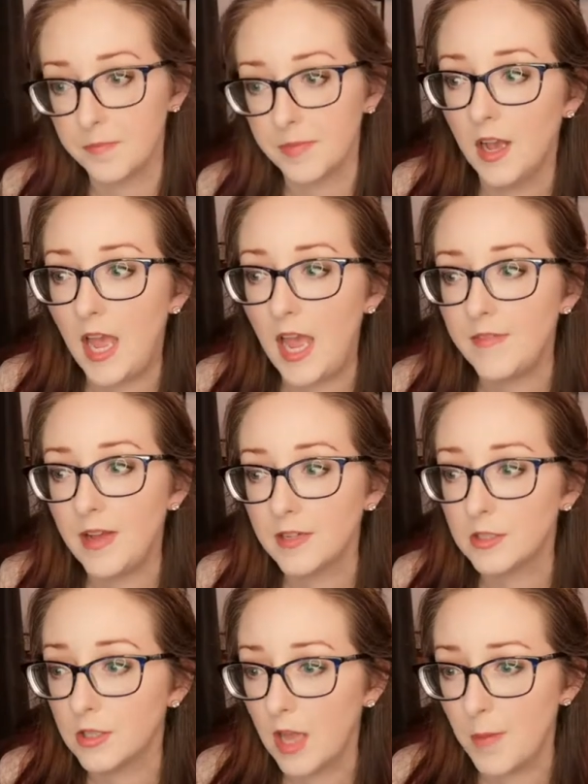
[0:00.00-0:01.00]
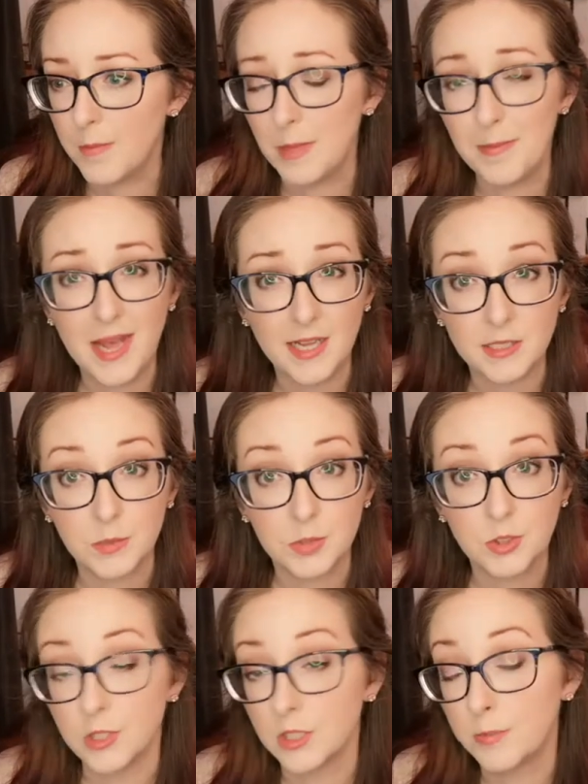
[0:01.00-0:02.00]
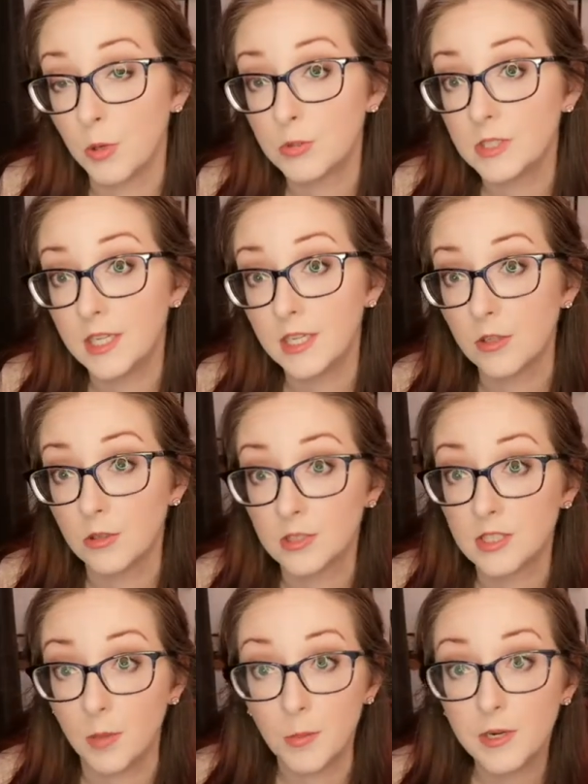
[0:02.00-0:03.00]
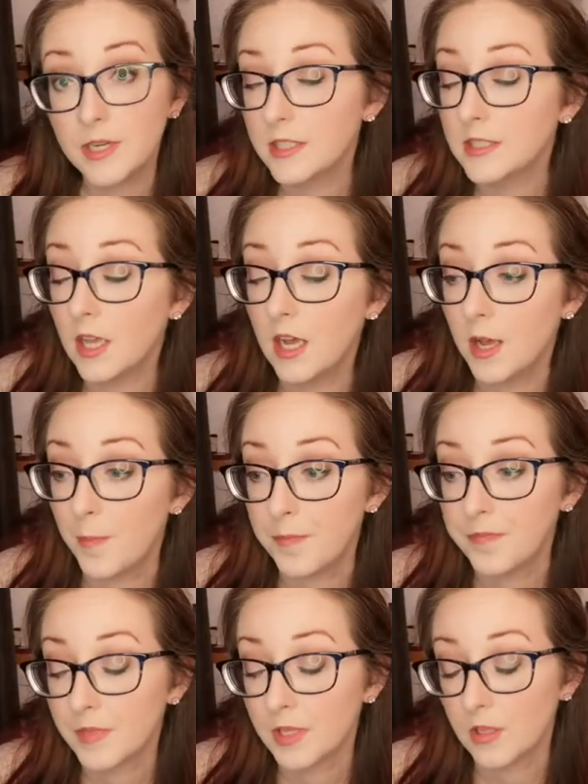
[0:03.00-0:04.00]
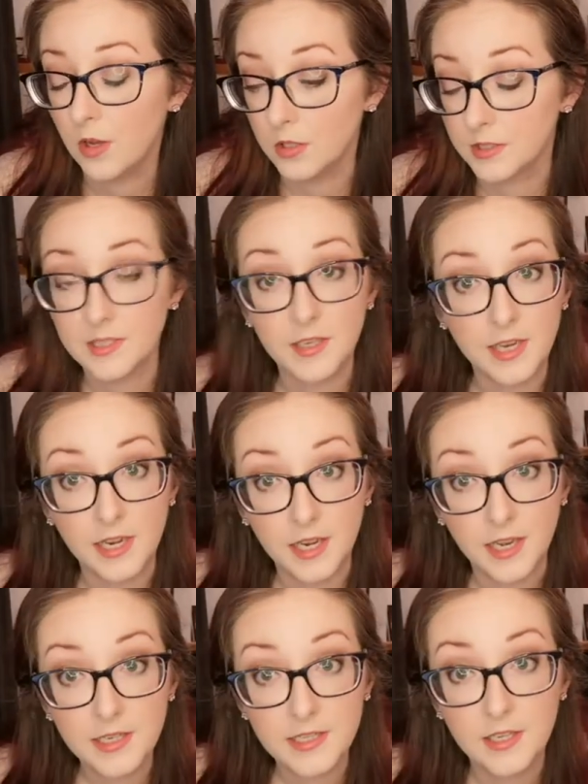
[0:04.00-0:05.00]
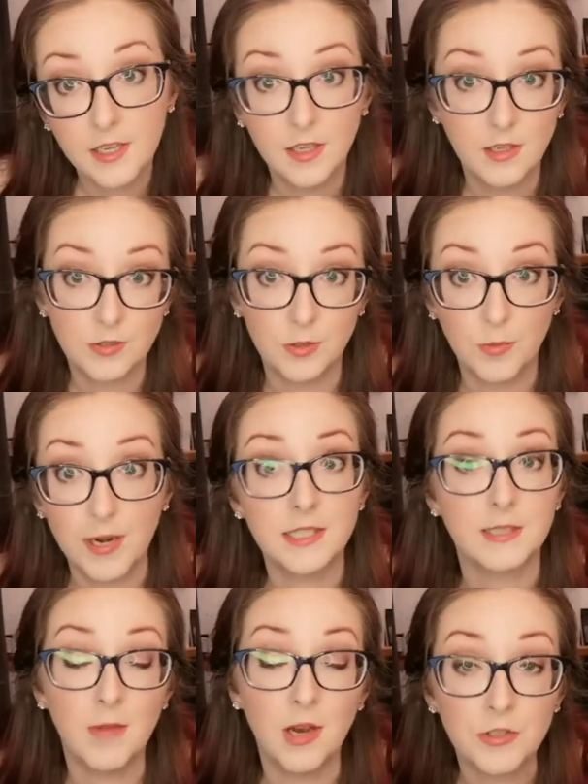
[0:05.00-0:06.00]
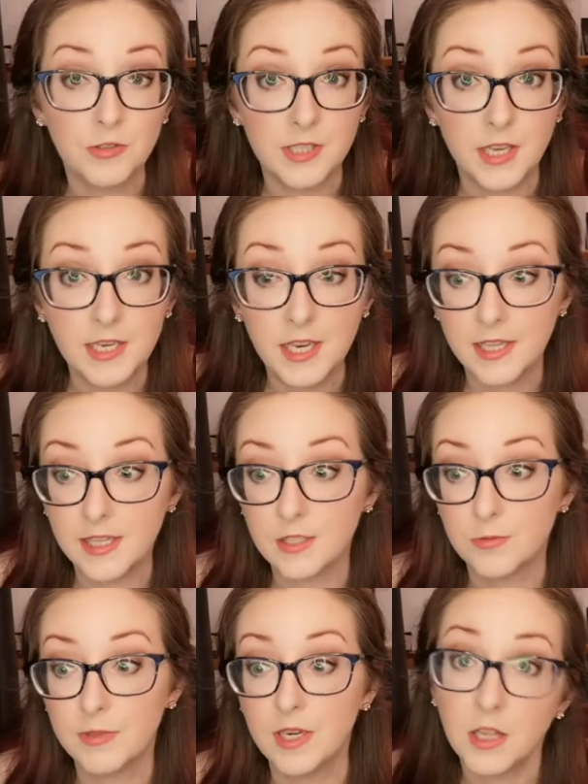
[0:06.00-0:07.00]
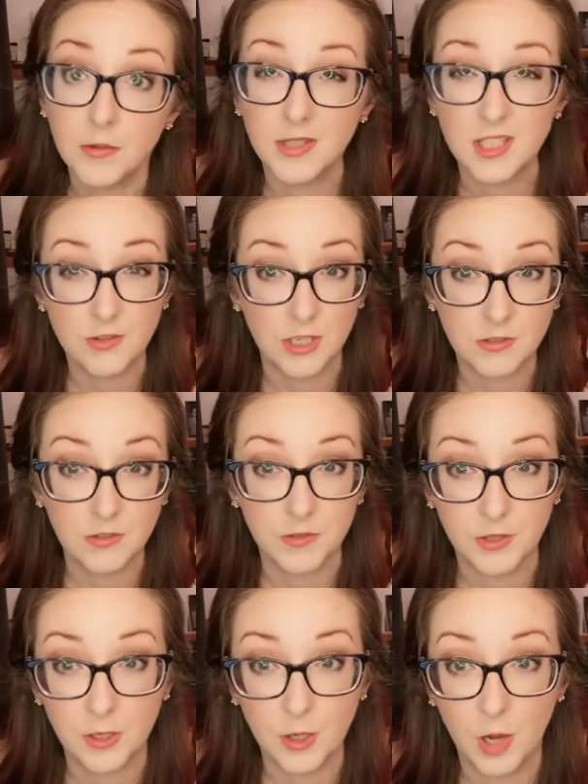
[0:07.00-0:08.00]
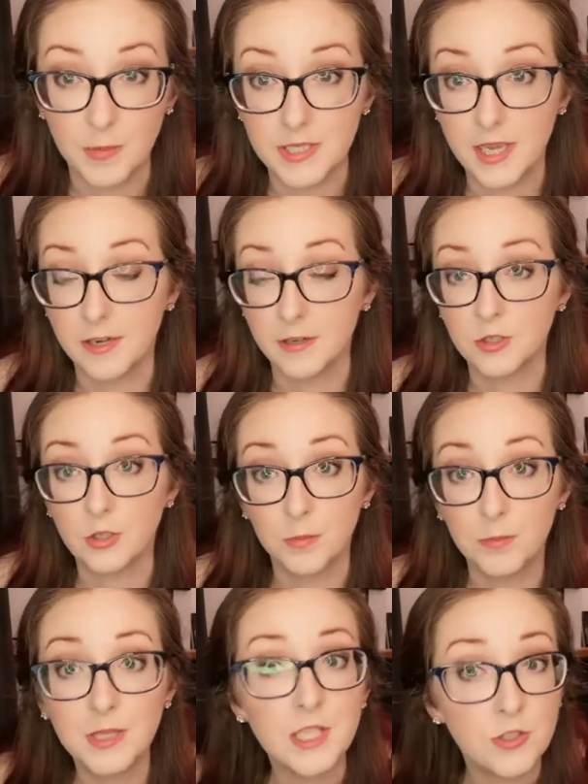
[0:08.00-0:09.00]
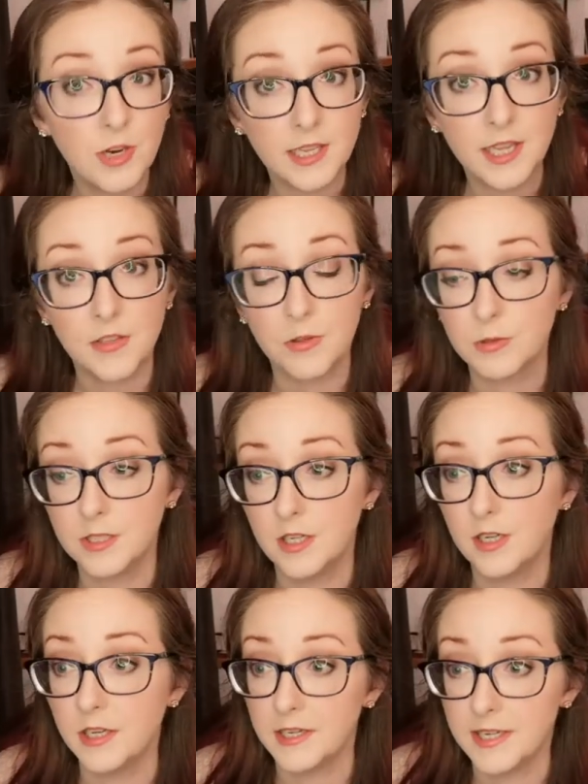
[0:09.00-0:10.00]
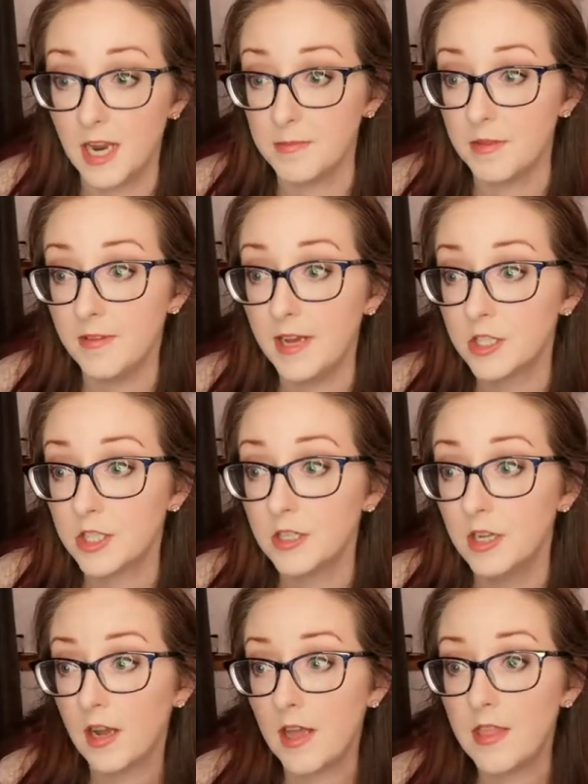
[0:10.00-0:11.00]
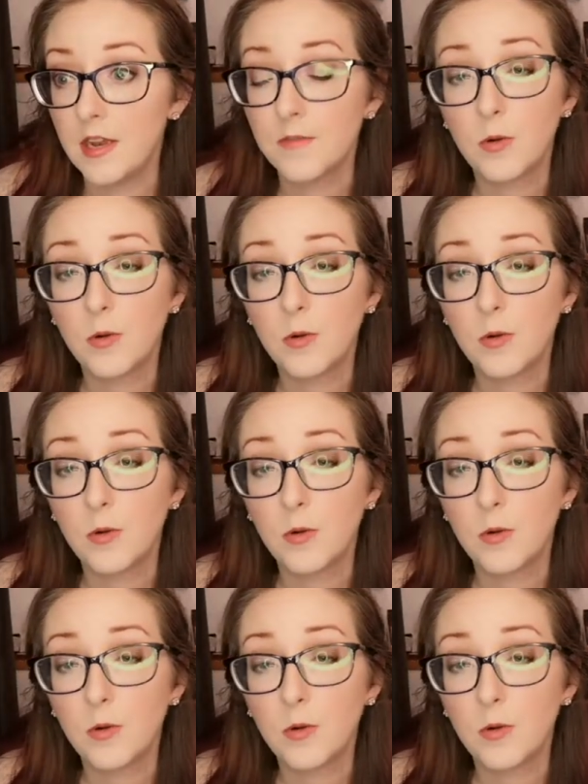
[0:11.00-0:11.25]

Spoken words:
I have had in the past some students posting their summaries on Sunday night, so right as the module's ending, and that's really, really stressful for the commentators. So please try to get those in a timely fashion. And then, of